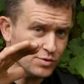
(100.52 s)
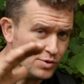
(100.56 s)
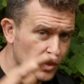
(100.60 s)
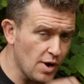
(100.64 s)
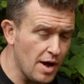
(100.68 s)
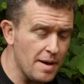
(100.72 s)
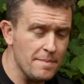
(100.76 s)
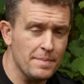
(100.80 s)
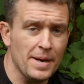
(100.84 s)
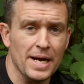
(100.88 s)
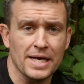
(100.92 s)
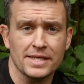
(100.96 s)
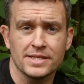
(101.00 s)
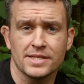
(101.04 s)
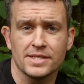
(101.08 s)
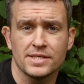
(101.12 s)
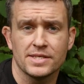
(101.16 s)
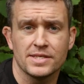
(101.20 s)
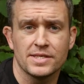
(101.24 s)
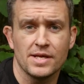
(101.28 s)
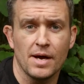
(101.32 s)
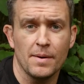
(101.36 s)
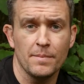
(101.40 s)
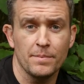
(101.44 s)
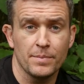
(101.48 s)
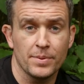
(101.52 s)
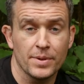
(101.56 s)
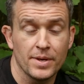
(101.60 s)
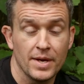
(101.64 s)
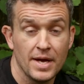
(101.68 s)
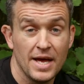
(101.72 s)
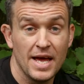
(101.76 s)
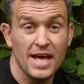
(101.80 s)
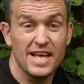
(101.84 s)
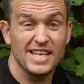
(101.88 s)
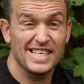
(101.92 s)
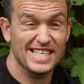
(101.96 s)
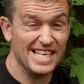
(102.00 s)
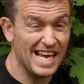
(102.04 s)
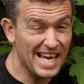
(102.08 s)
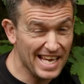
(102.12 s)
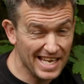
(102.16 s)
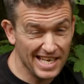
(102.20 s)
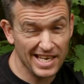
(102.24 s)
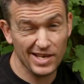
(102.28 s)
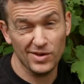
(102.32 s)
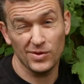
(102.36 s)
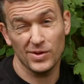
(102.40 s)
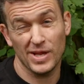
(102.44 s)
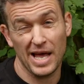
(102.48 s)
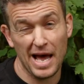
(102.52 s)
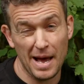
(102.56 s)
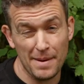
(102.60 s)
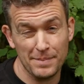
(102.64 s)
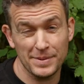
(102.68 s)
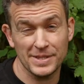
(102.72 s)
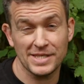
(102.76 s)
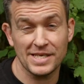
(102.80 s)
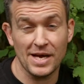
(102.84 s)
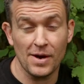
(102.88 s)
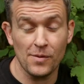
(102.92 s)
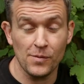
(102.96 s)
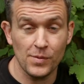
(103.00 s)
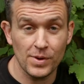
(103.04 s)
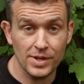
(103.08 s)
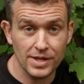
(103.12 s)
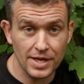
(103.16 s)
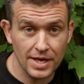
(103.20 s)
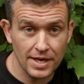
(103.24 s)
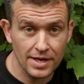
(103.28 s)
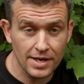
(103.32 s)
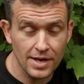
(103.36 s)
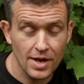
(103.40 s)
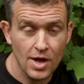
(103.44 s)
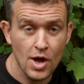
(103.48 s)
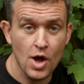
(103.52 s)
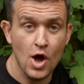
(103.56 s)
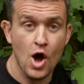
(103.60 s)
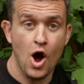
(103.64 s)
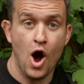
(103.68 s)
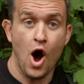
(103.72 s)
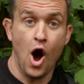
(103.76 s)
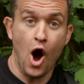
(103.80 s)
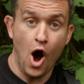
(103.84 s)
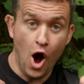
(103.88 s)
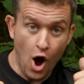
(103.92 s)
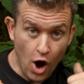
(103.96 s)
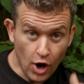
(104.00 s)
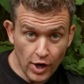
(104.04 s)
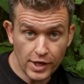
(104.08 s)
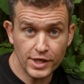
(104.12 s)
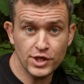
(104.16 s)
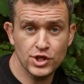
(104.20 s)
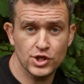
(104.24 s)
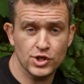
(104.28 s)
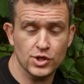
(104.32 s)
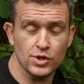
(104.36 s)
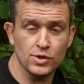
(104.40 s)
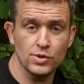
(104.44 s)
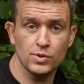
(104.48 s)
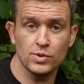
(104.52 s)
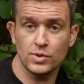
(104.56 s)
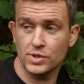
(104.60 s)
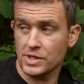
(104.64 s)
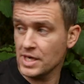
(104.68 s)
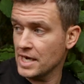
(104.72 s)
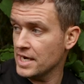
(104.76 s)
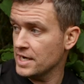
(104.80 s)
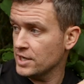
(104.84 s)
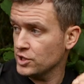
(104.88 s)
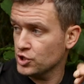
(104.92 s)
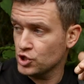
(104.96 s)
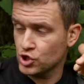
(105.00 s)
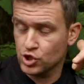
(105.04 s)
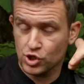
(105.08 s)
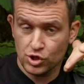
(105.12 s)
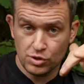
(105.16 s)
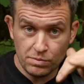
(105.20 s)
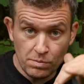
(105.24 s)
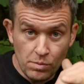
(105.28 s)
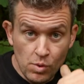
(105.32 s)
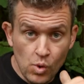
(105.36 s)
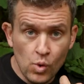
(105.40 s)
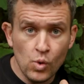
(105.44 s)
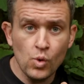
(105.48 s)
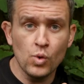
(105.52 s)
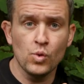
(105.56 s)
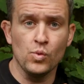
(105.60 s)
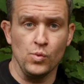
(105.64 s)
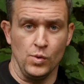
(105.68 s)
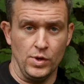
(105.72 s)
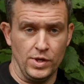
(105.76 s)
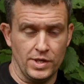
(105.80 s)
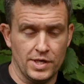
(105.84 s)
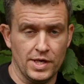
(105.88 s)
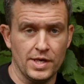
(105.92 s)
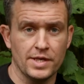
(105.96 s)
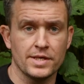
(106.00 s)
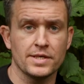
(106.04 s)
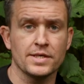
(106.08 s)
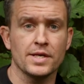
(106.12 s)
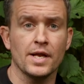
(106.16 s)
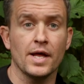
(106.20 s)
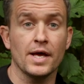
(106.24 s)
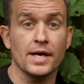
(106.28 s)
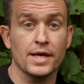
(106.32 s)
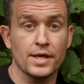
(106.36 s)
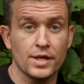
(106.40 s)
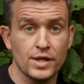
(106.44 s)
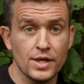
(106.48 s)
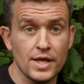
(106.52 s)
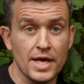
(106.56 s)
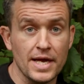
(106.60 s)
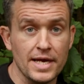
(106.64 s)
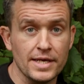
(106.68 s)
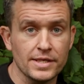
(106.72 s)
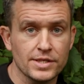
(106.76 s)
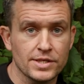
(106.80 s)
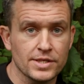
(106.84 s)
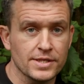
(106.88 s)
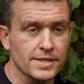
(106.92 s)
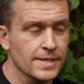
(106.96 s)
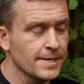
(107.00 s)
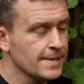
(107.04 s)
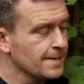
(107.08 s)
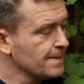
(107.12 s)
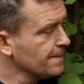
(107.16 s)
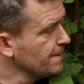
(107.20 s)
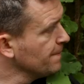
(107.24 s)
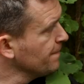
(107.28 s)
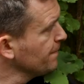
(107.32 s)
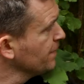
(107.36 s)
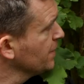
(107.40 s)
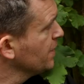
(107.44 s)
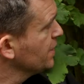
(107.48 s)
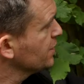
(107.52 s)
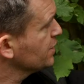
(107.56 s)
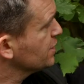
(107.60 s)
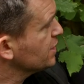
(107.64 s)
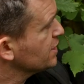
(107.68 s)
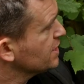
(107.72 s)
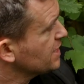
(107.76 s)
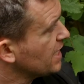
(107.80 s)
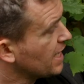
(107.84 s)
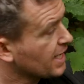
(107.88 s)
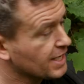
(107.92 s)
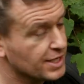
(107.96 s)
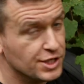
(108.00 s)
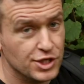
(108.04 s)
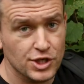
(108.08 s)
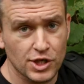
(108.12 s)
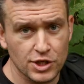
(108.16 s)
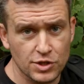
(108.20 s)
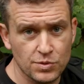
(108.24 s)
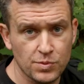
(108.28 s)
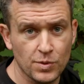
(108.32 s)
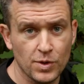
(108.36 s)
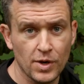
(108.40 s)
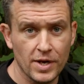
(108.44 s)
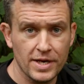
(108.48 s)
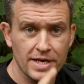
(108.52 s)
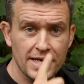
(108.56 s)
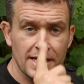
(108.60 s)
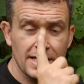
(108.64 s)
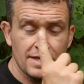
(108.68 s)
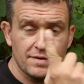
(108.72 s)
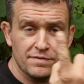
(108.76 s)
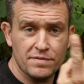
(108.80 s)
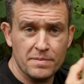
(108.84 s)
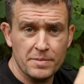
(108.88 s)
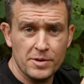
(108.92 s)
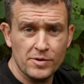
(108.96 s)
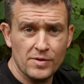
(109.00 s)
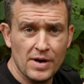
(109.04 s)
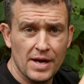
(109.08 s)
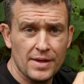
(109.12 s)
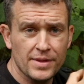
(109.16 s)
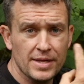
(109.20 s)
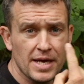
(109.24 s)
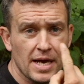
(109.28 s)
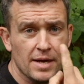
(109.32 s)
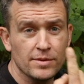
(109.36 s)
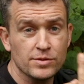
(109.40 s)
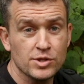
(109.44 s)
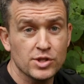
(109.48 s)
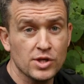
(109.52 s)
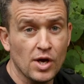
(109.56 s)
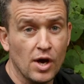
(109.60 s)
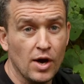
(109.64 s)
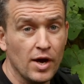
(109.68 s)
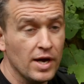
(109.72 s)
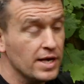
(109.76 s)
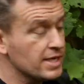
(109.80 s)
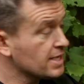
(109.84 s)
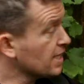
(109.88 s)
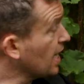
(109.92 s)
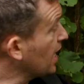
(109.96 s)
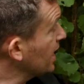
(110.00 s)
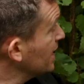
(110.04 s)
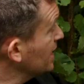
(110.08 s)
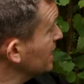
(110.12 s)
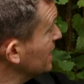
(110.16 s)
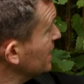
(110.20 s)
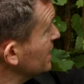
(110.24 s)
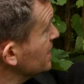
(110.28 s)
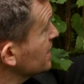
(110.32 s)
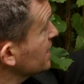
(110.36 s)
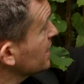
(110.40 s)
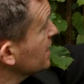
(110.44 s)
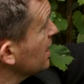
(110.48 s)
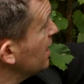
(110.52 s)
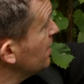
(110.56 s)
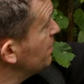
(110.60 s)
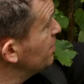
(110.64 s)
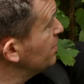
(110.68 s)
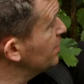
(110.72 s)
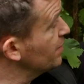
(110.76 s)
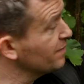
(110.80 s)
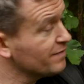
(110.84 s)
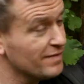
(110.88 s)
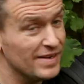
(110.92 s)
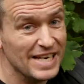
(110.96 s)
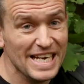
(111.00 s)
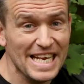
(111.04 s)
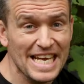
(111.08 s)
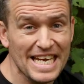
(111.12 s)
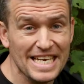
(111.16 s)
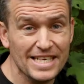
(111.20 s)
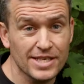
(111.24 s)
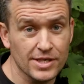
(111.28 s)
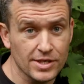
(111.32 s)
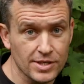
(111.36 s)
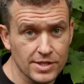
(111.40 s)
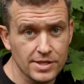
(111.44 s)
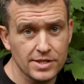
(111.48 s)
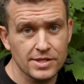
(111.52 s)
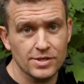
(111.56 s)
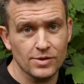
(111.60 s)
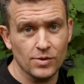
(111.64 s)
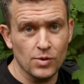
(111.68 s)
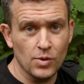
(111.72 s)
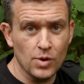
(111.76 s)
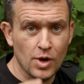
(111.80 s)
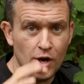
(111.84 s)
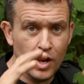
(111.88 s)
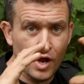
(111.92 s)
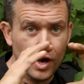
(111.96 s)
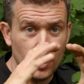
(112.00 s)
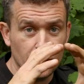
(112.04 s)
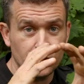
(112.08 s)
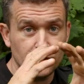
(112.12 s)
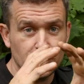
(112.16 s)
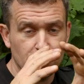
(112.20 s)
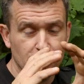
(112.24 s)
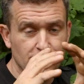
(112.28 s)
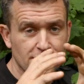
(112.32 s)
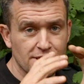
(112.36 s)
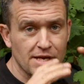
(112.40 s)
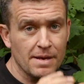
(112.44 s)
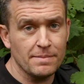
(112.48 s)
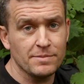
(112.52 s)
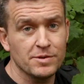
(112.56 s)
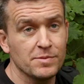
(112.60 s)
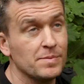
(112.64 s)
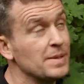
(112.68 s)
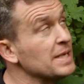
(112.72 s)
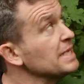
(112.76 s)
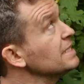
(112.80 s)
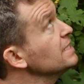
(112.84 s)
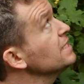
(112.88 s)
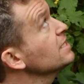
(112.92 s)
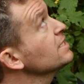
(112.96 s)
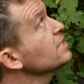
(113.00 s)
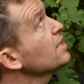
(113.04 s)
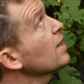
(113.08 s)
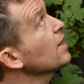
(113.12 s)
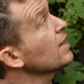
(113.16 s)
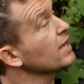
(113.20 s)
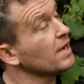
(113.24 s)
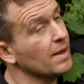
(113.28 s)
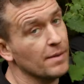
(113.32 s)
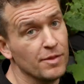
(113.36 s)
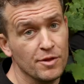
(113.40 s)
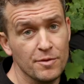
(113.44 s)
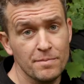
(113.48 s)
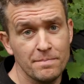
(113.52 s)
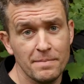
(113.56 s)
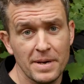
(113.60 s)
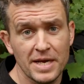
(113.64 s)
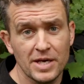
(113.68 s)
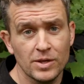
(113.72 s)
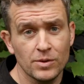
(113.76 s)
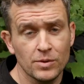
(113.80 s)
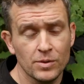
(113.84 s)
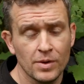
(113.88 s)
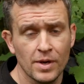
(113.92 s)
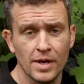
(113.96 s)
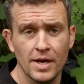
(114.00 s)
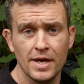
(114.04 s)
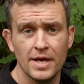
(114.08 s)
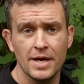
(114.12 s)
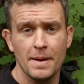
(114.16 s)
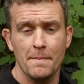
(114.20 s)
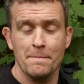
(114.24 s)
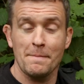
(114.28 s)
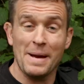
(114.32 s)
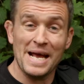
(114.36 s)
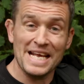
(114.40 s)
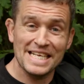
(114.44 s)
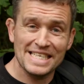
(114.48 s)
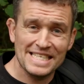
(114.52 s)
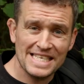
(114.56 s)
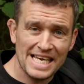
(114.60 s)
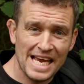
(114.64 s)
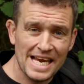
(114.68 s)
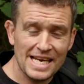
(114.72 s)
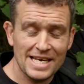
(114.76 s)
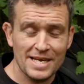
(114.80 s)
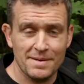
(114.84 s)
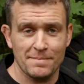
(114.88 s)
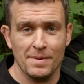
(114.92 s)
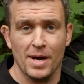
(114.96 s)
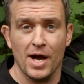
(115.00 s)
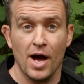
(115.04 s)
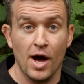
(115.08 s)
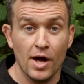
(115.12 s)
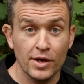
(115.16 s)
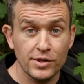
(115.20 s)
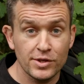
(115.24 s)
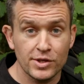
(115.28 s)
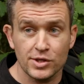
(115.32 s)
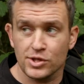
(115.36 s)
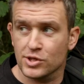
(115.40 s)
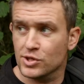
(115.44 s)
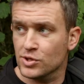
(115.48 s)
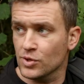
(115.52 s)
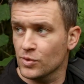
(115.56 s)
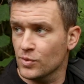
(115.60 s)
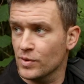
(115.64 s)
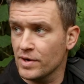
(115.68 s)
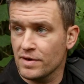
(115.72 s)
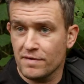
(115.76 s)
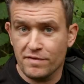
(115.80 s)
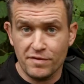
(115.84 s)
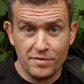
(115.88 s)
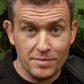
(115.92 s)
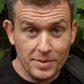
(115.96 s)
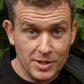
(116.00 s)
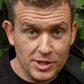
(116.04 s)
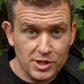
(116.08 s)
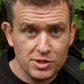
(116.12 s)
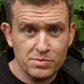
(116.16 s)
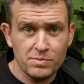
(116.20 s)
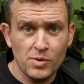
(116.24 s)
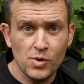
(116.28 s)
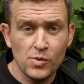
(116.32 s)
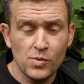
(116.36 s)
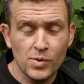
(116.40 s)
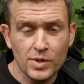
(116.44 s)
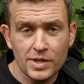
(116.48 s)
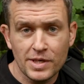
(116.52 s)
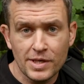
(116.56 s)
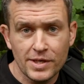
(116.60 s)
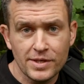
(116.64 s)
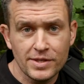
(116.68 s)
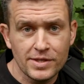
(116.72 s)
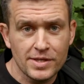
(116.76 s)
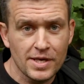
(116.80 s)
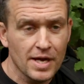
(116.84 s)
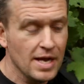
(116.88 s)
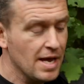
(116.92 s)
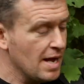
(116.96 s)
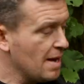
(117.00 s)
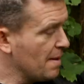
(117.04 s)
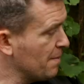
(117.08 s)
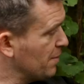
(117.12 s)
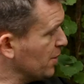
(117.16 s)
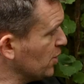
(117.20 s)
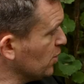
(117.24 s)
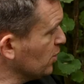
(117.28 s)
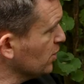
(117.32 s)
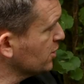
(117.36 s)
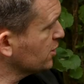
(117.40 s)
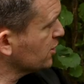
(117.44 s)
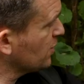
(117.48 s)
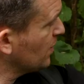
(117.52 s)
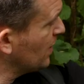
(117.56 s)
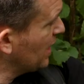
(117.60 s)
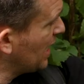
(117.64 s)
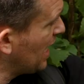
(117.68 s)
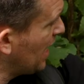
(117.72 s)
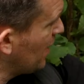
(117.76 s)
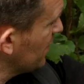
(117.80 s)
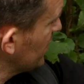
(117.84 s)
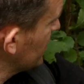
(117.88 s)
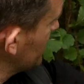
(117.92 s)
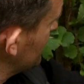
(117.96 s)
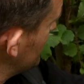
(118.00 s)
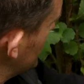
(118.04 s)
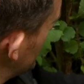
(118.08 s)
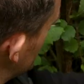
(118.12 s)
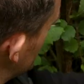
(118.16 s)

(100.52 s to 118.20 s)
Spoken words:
right back to stump, taking all the habitat with it, I choose in a small woodland like this to take just what I need from around the outside and lead a couple of leaders or larger stemmed pieces going up the middle, maintaining my understory for my small woodland, but also allowing